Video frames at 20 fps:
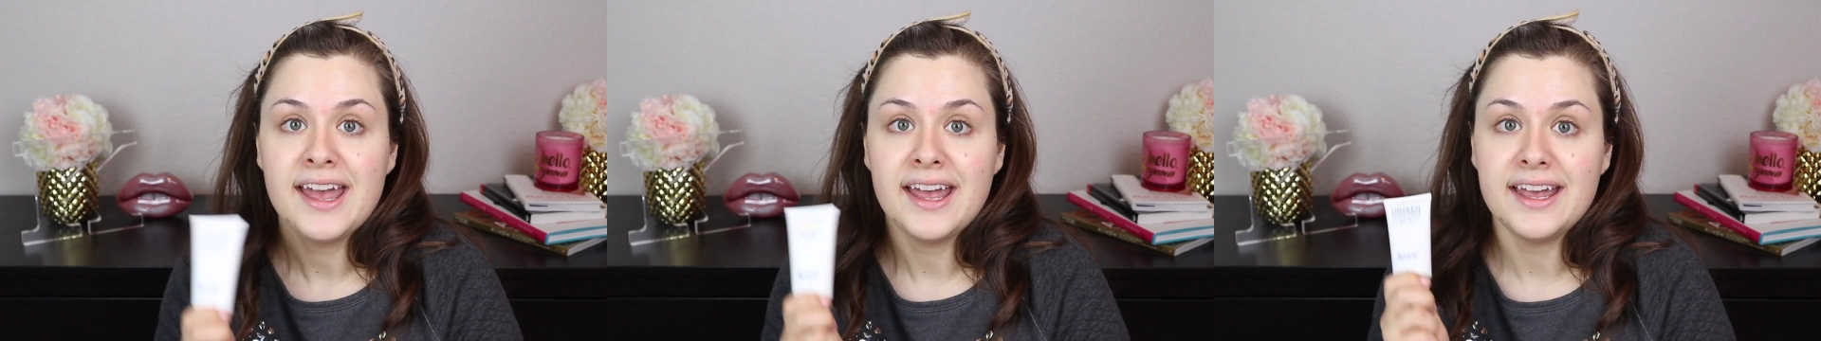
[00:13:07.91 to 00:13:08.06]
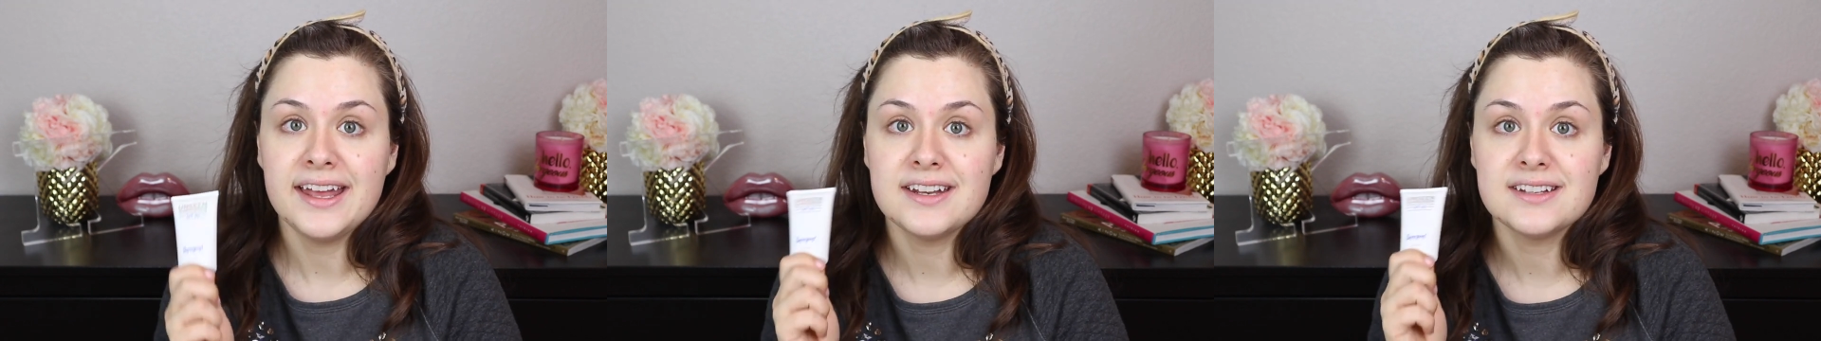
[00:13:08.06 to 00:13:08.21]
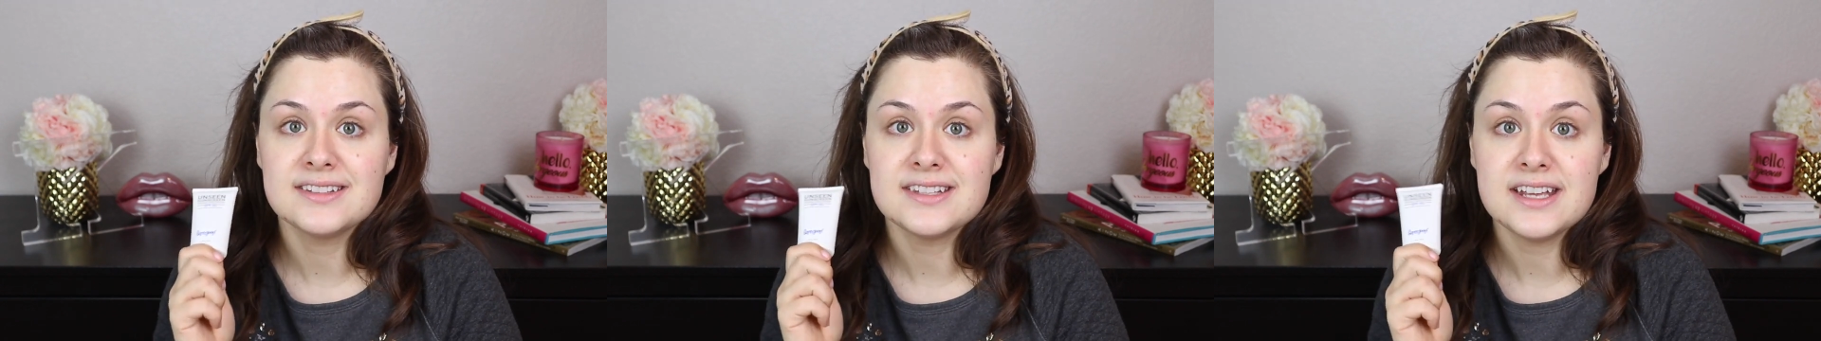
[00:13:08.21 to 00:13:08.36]

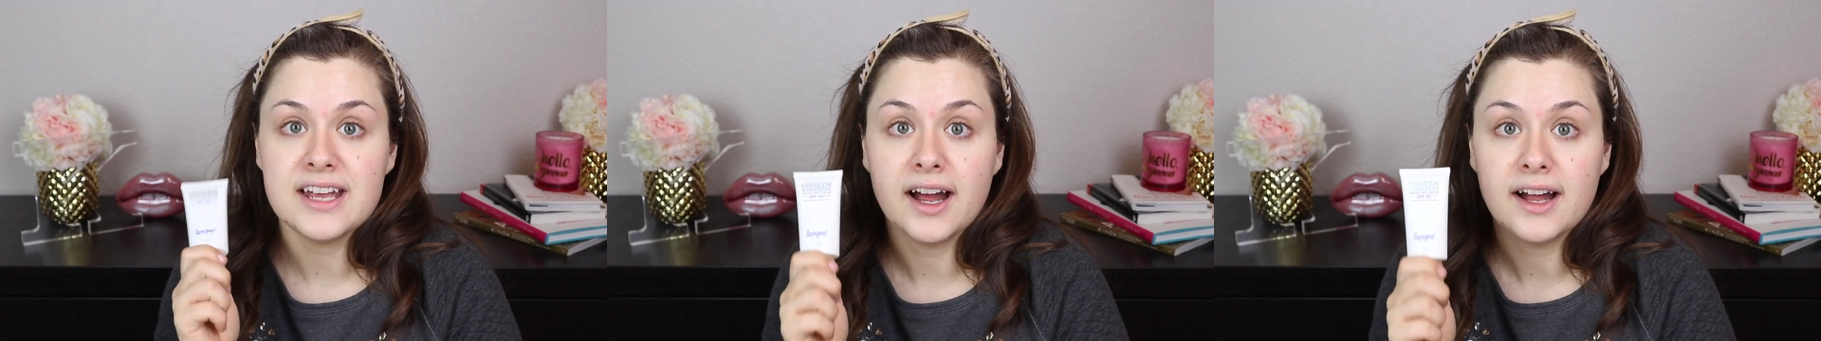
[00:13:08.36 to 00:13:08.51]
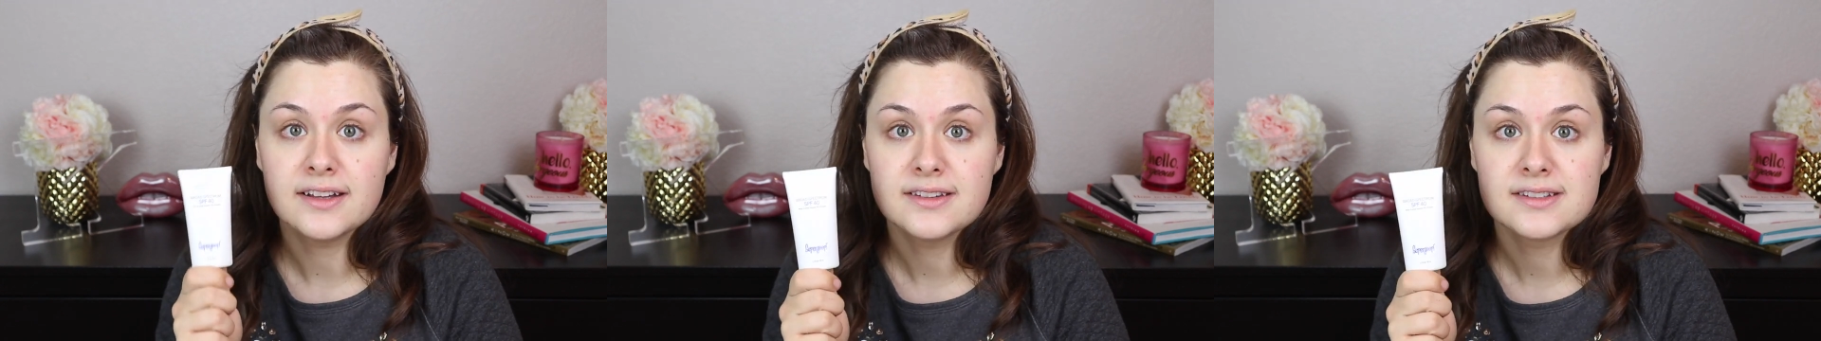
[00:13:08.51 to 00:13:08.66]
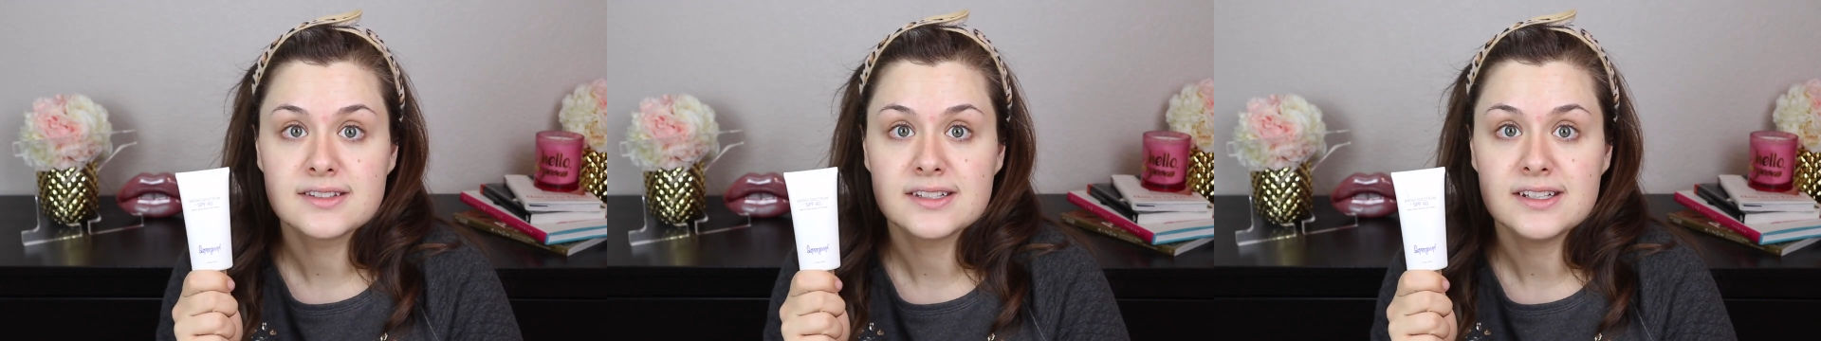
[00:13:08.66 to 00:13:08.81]
It is the
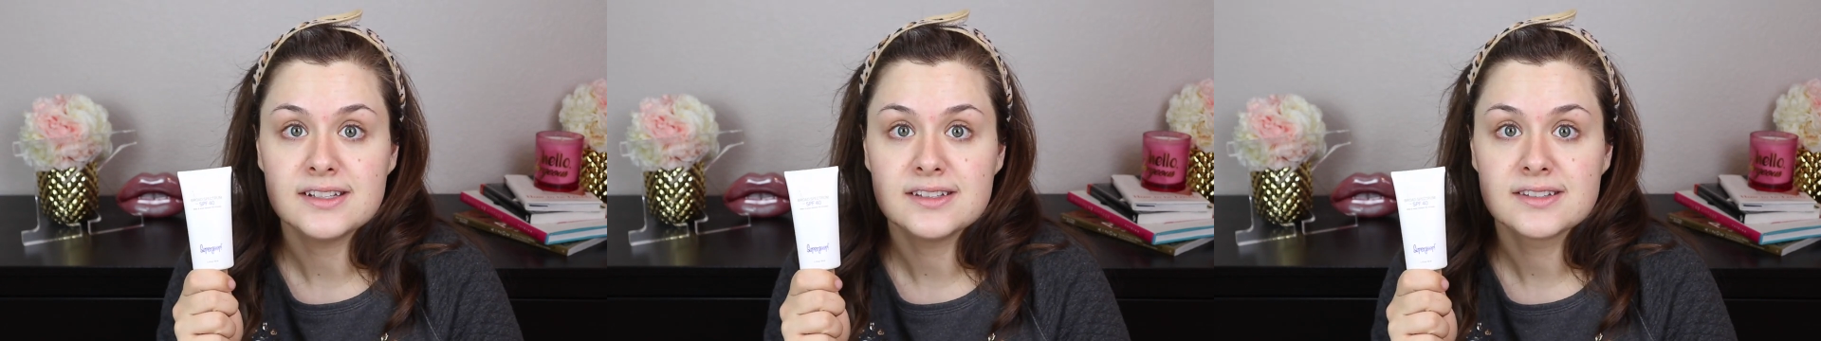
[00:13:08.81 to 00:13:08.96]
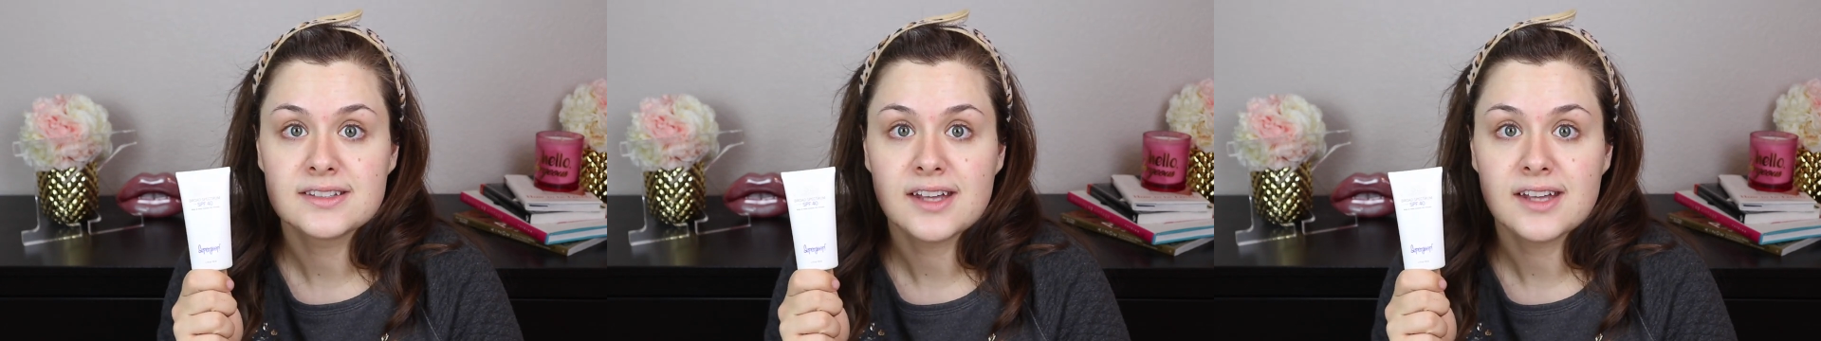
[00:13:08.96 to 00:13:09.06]
Unseen